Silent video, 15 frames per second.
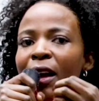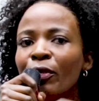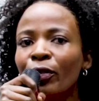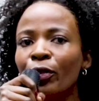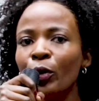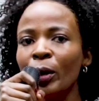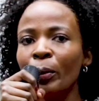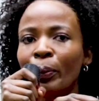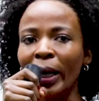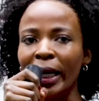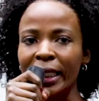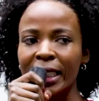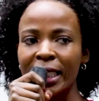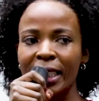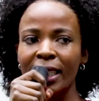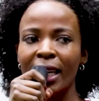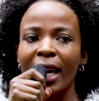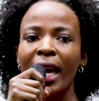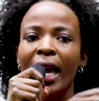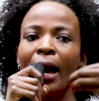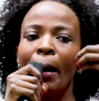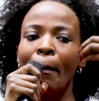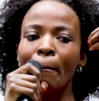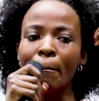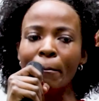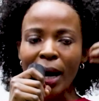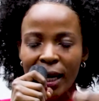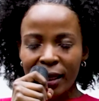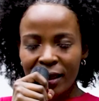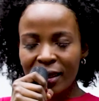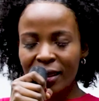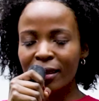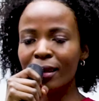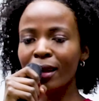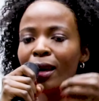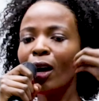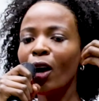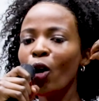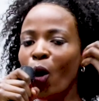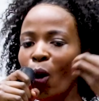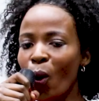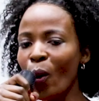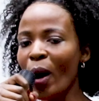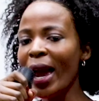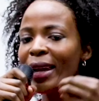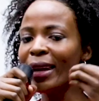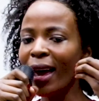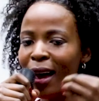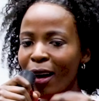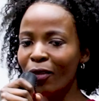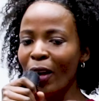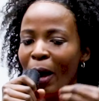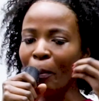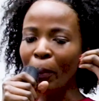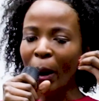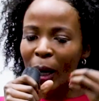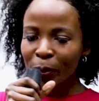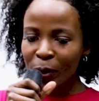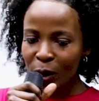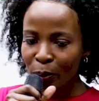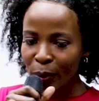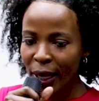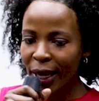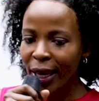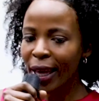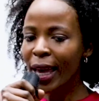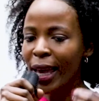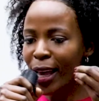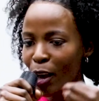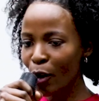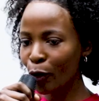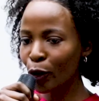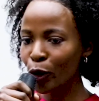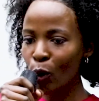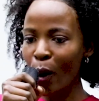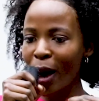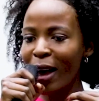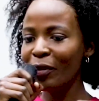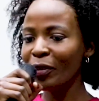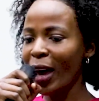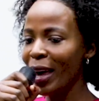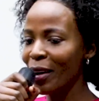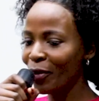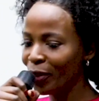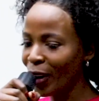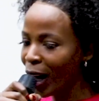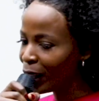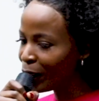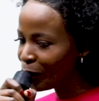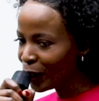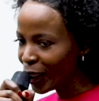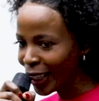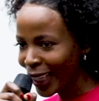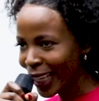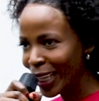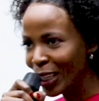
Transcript: everybody must go and have a pap smear if you have a vulva